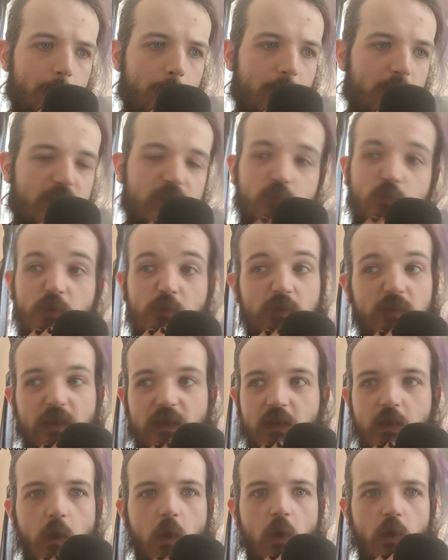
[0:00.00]
And he's worked with
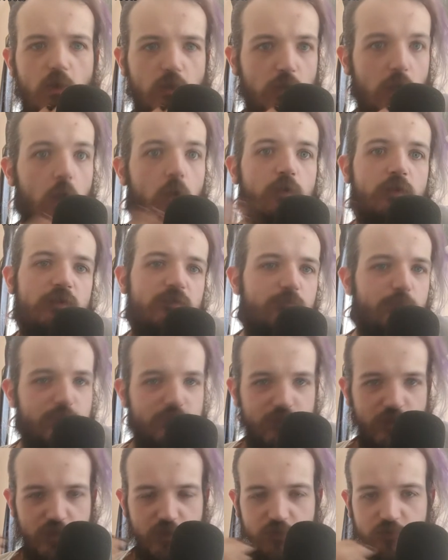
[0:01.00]
like loads of
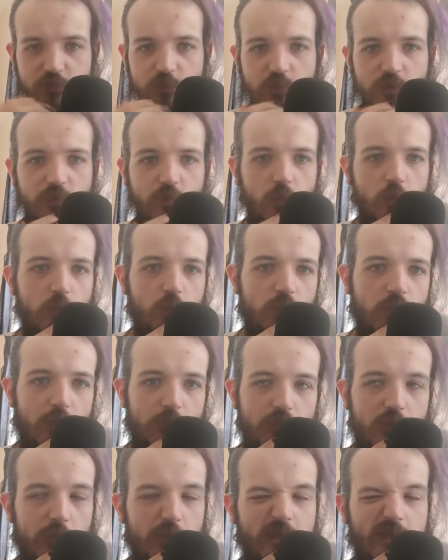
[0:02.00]
musicians who have all
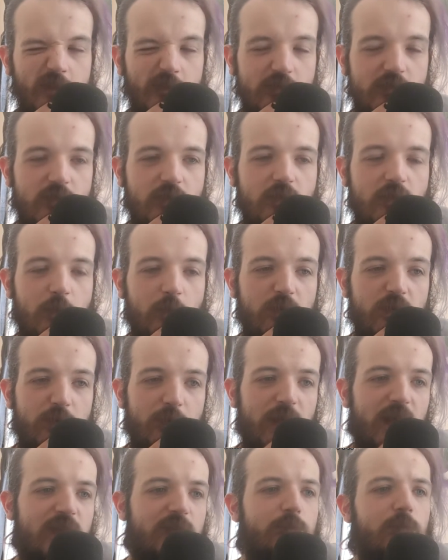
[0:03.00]
like probably dealt with it in
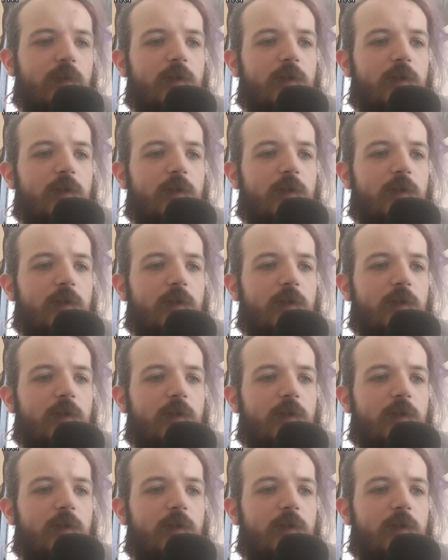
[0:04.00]
the past.